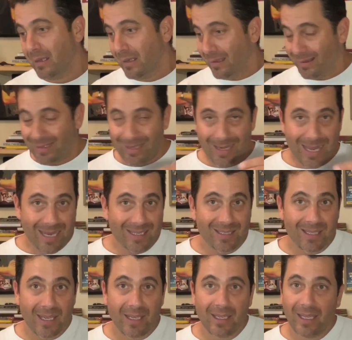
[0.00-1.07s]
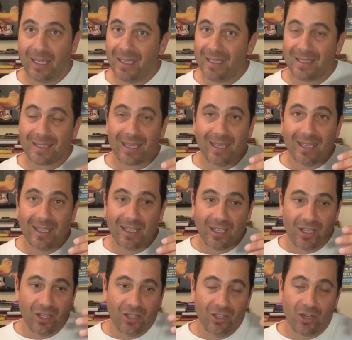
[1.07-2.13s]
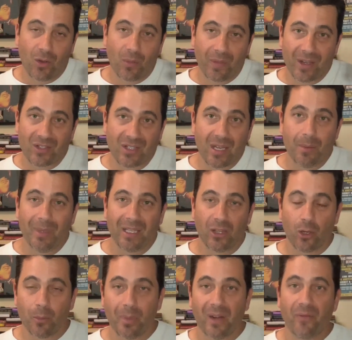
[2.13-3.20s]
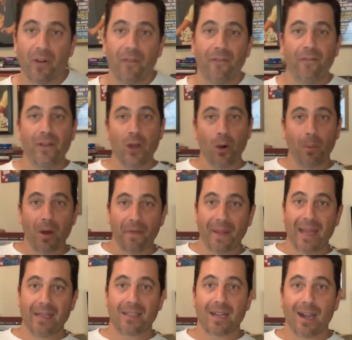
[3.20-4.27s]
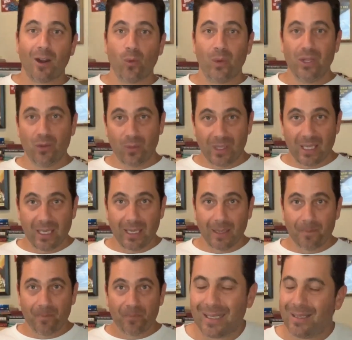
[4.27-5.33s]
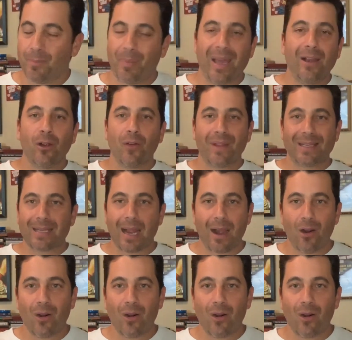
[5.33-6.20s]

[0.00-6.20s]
The next thing is, there's going to be a little bit of a film on that tire when you get it. And depending on the tire,